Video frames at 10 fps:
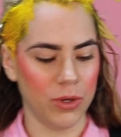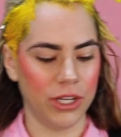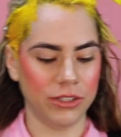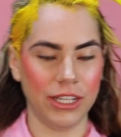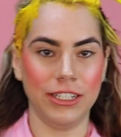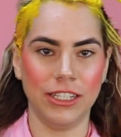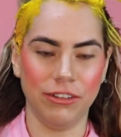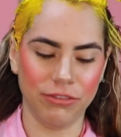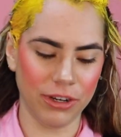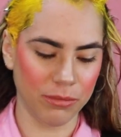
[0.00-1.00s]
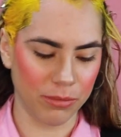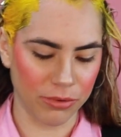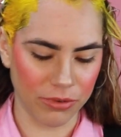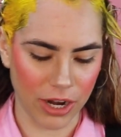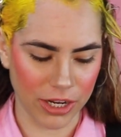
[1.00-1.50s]
going to use a different
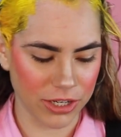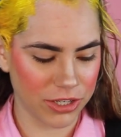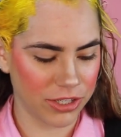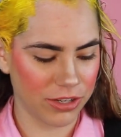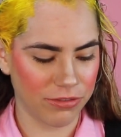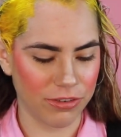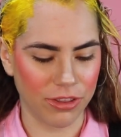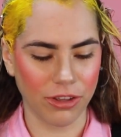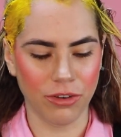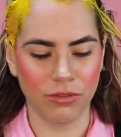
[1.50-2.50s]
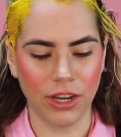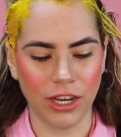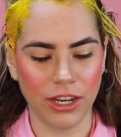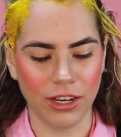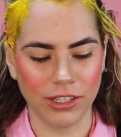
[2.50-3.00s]
brush for the
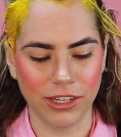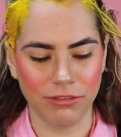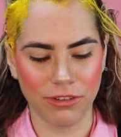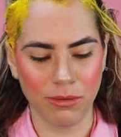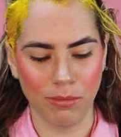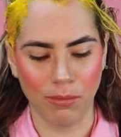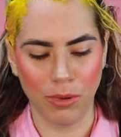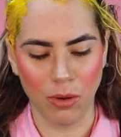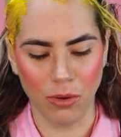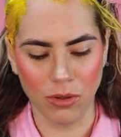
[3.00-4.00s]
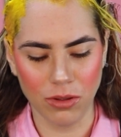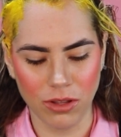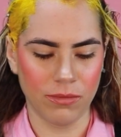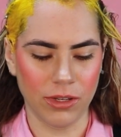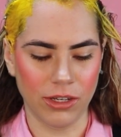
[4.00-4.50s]
green in a different bowl.
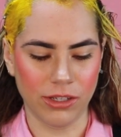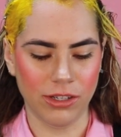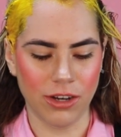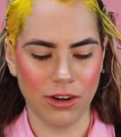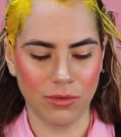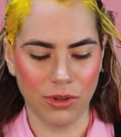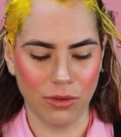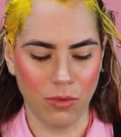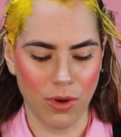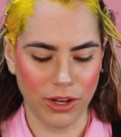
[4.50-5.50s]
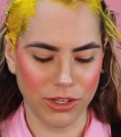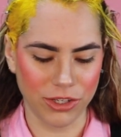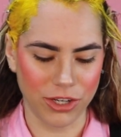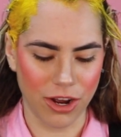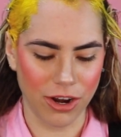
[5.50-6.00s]
I'm going to start with one
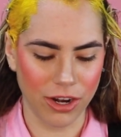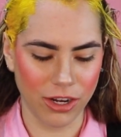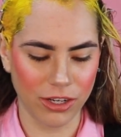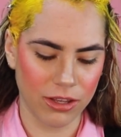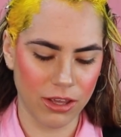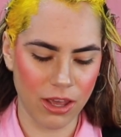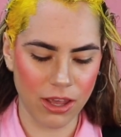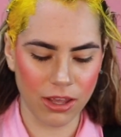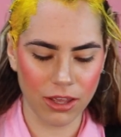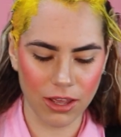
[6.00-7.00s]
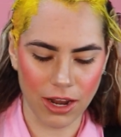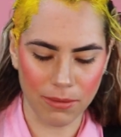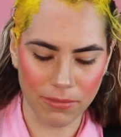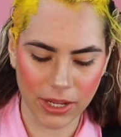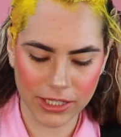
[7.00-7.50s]
jar. Okay, kind
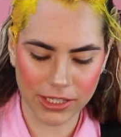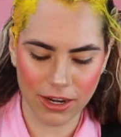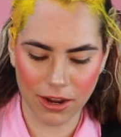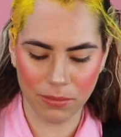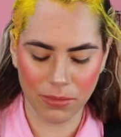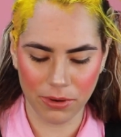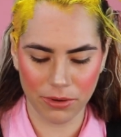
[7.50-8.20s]
of mix it up.